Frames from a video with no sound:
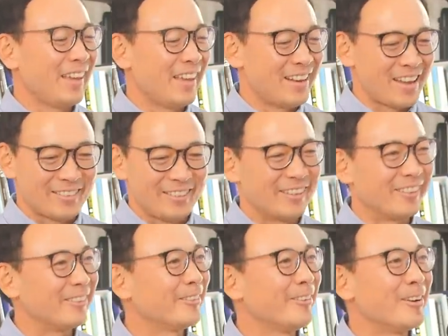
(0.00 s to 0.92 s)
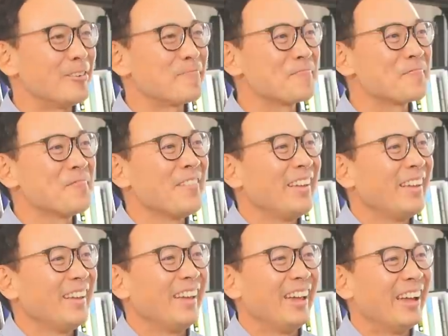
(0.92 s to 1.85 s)
And that's the end of the story.
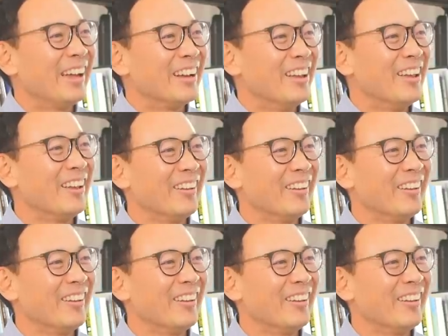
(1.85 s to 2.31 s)
And